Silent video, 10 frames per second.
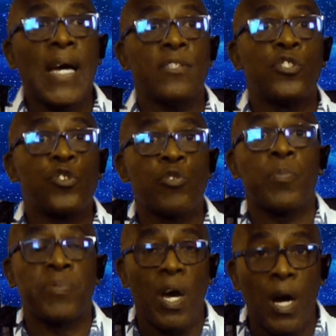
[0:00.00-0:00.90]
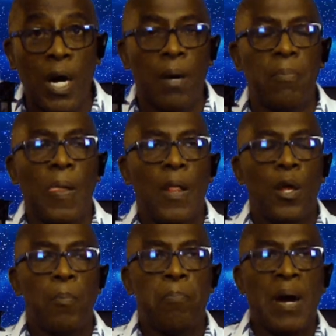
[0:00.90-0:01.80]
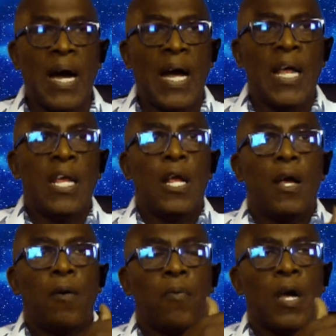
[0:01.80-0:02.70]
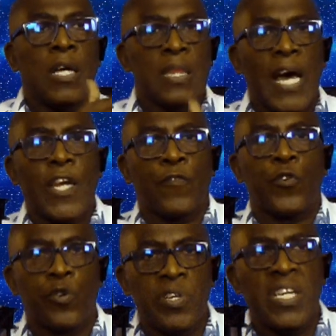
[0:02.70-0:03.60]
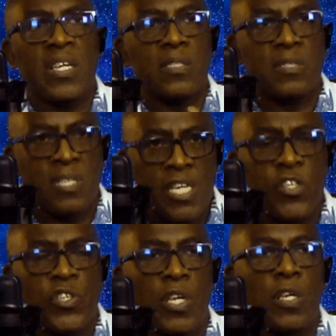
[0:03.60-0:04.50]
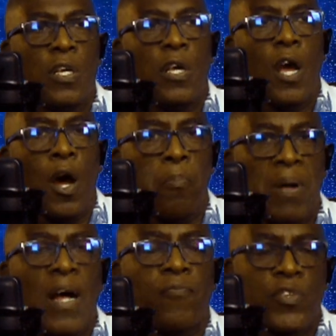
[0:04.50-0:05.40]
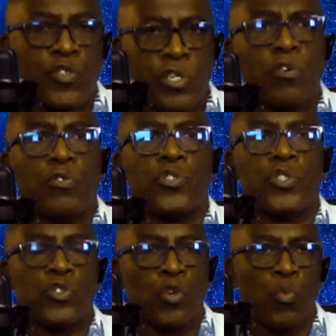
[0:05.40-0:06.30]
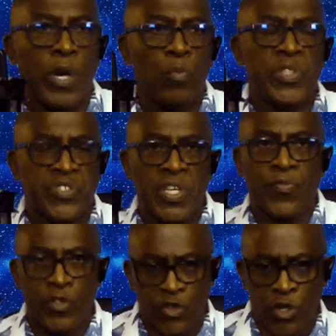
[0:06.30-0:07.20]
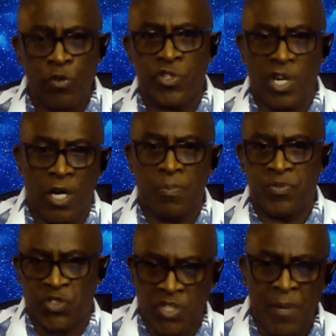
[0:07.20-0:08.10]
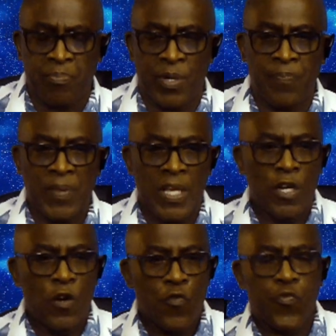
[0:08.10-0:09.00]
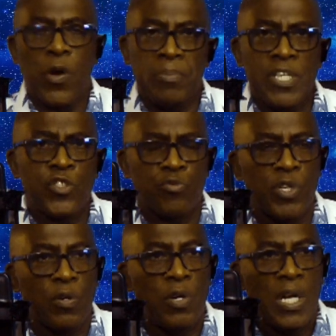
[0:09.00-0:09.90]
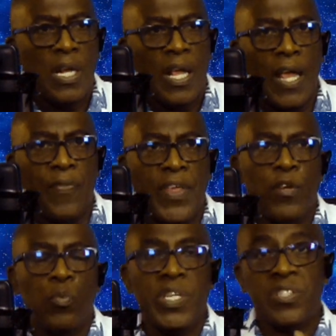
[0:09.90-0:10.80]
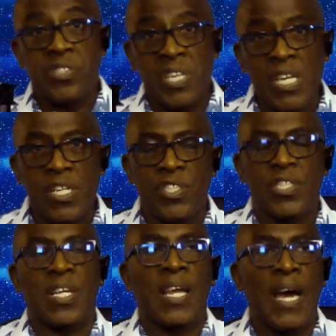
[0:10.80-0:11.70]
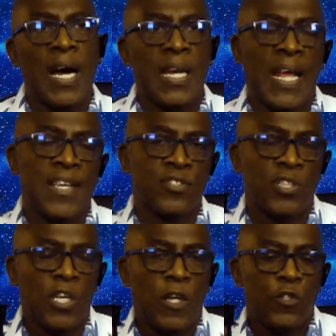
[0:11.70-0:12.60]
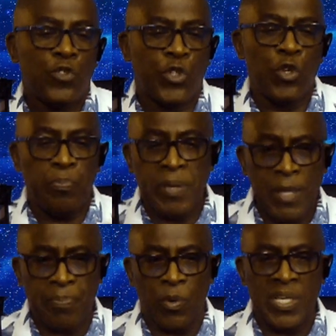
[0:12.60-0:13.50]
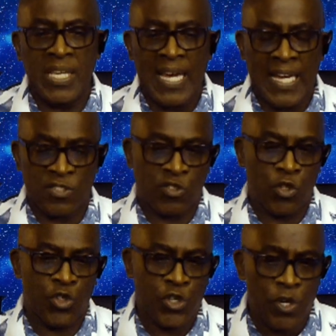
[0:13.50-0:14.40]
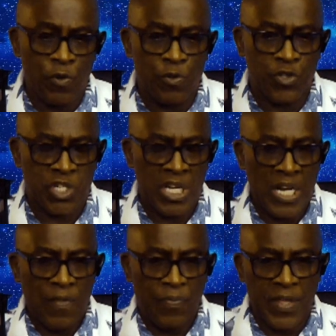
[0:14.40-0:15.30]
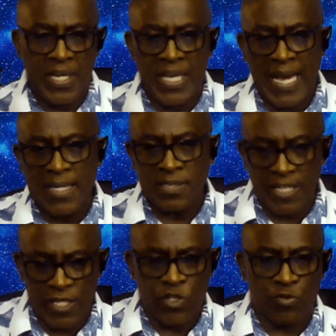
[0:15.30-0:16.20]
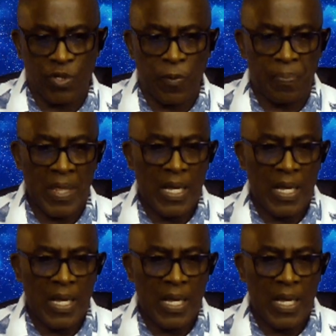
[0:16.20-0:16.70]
gotten tripped up by a lot of Greek teaching about the church, to where we set the church up separate from Israel, and then we teach God has two people. He has the church, then he has Israel.